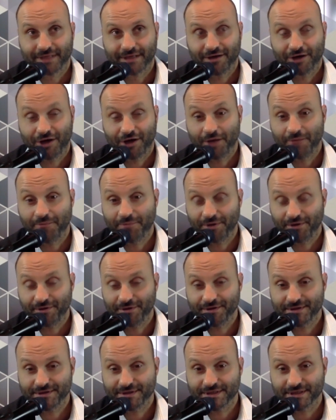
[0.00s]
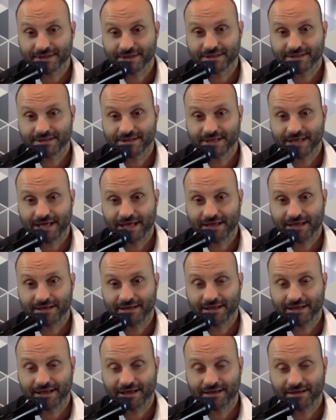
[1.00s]
hypotheses
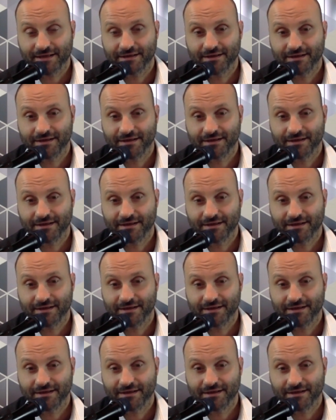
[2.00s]
that